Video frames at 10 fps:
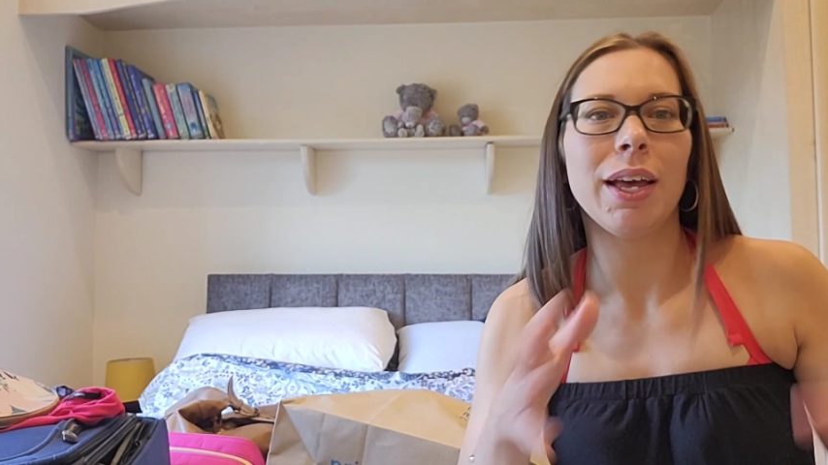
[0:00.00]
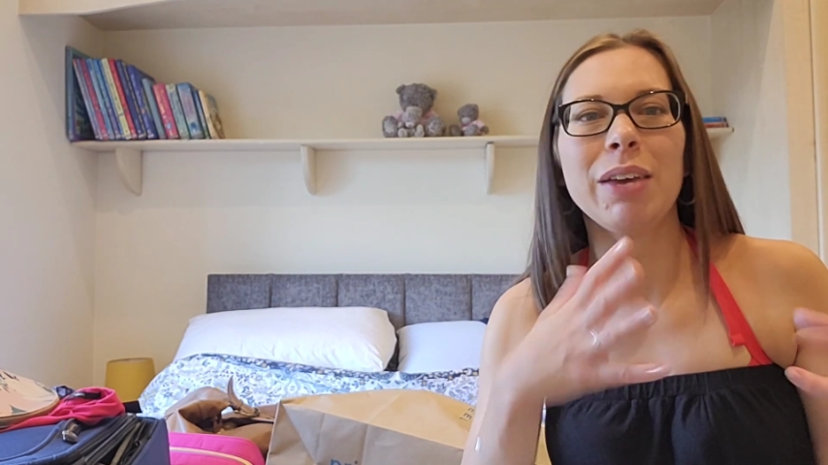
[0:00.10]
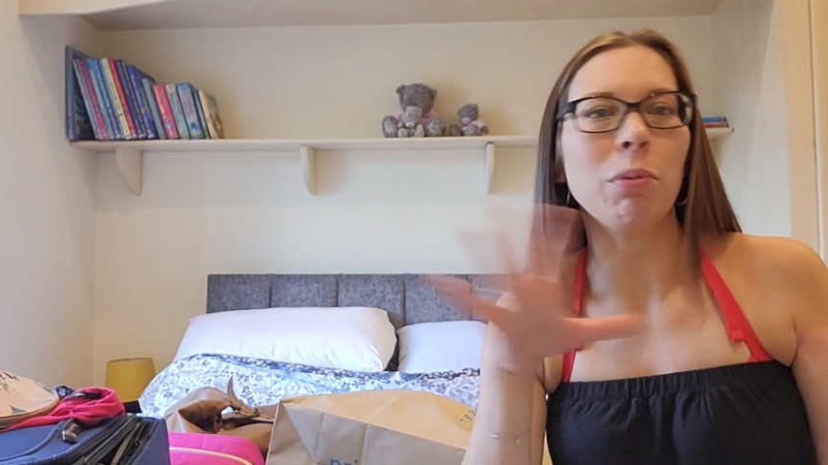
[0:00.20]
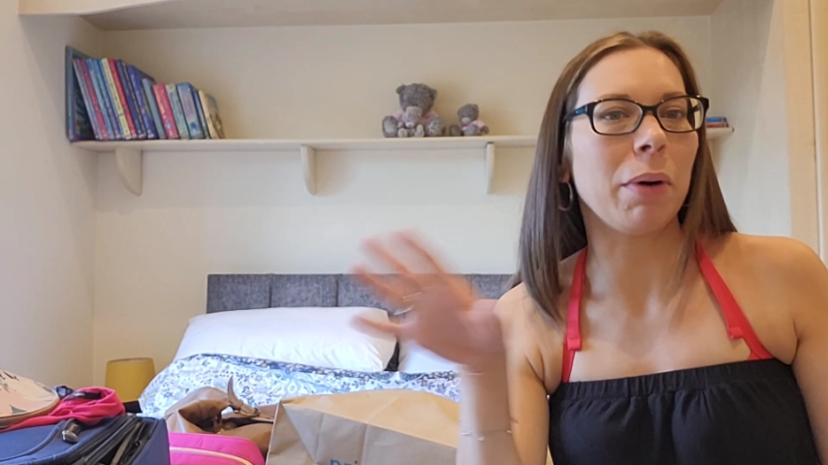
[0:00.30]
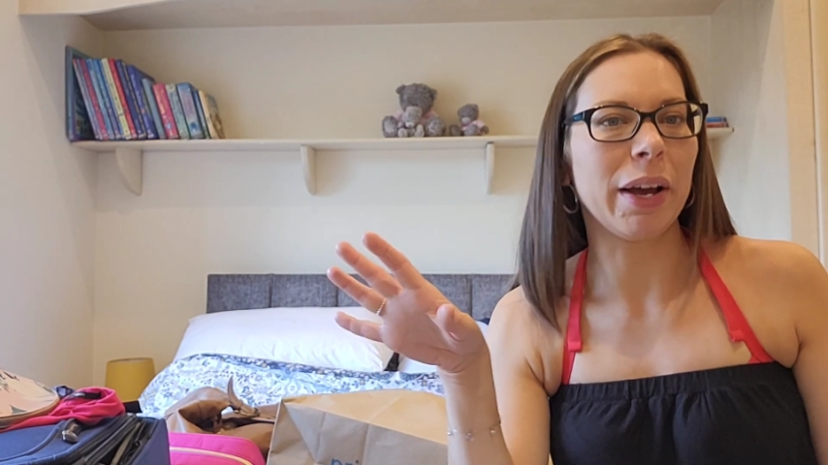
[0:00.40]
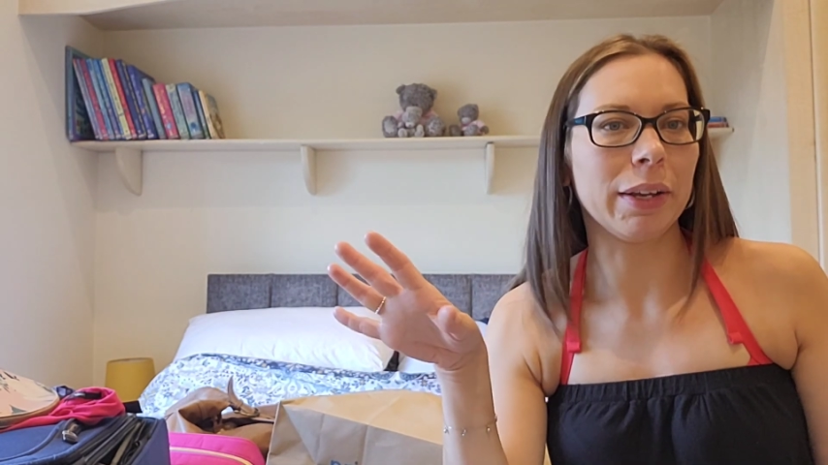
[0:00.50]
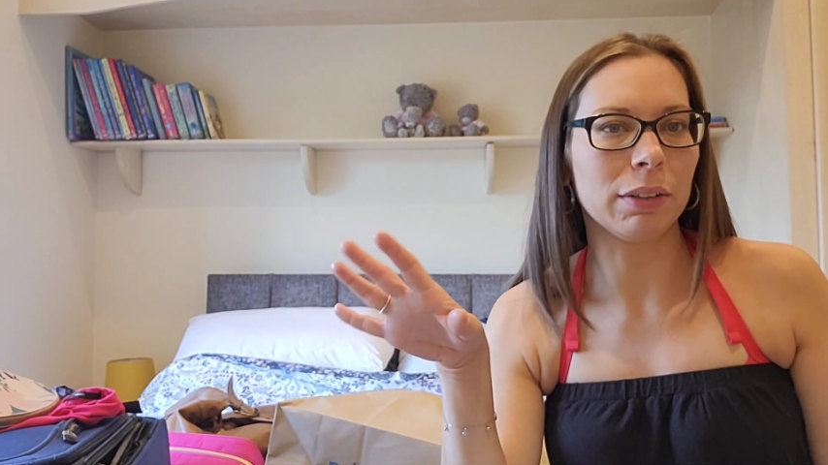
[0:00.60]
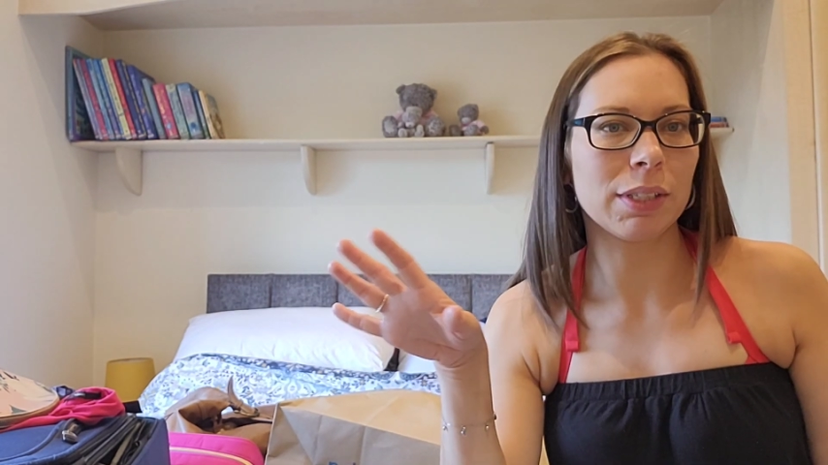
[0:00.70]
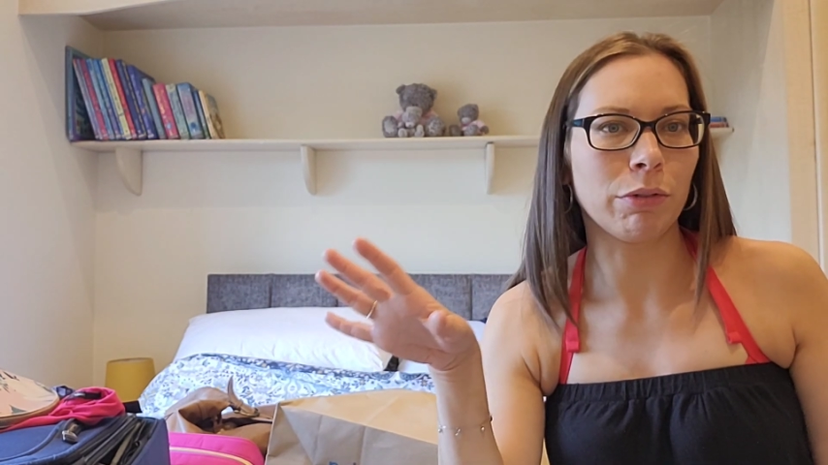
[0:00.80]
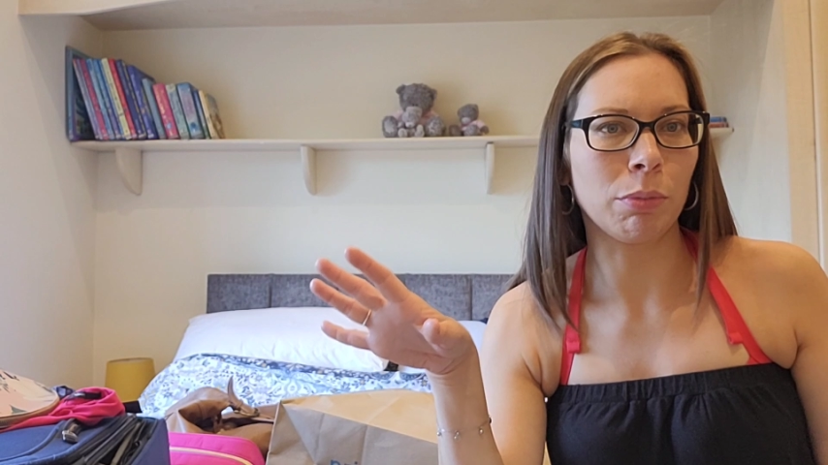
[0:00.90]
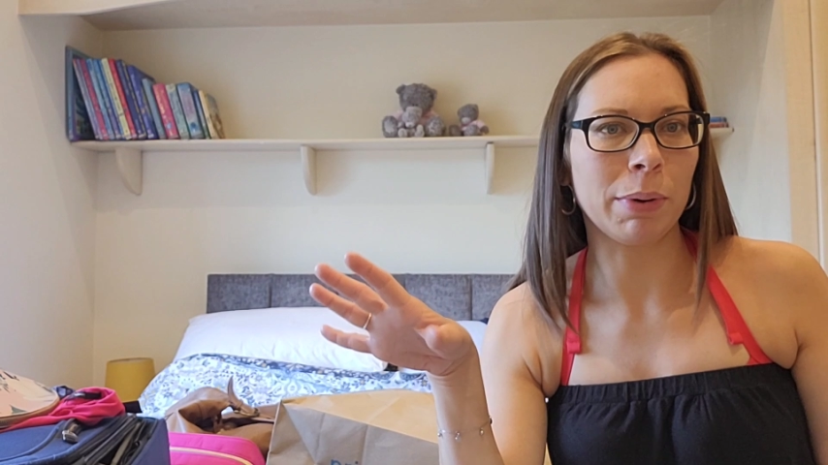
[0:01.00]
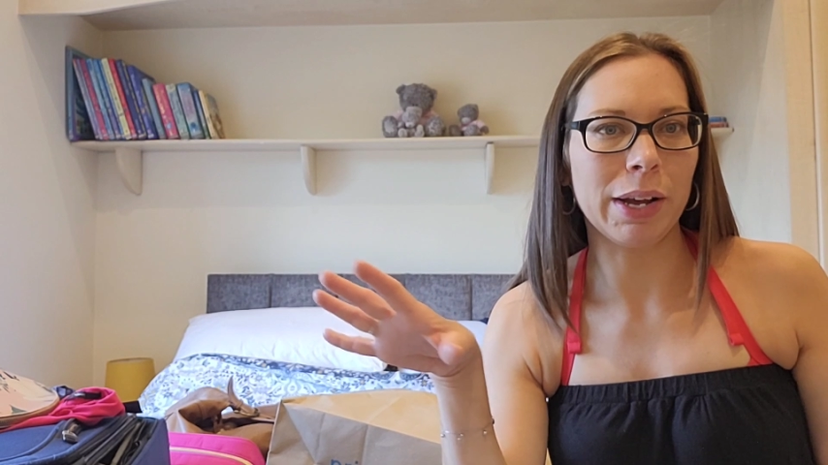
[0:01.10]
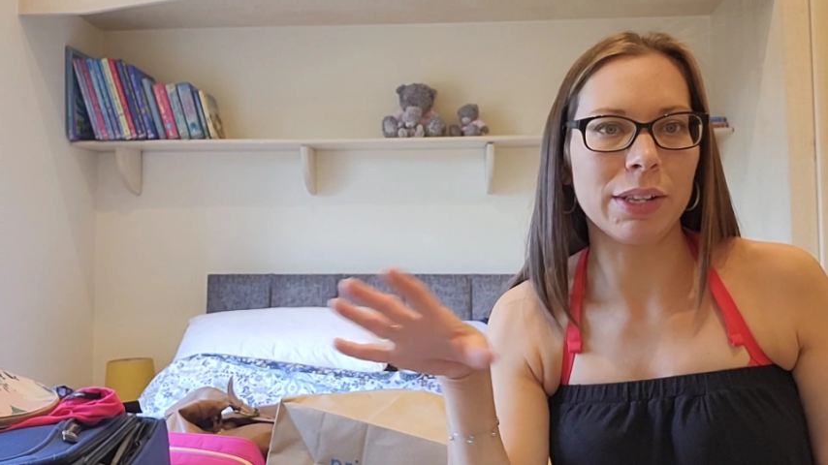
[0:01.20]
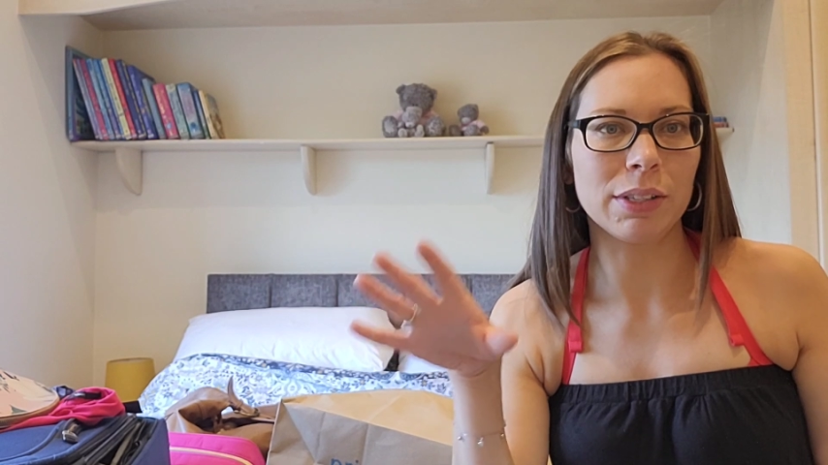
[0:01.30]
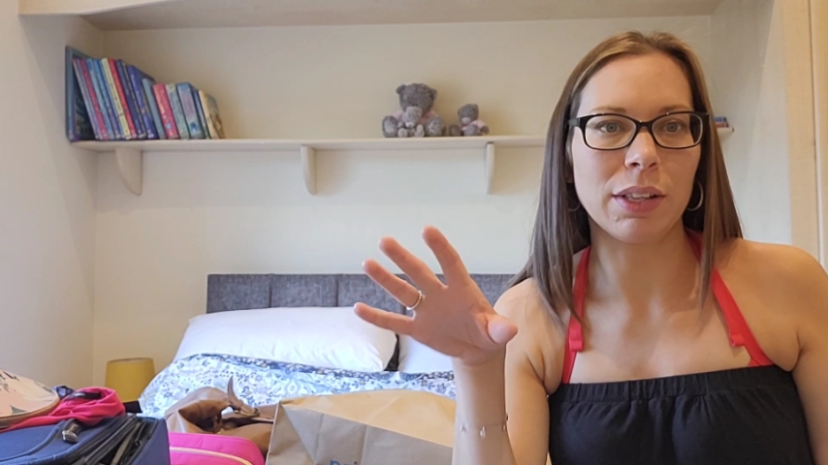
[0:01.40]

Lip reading: he will buy several pairs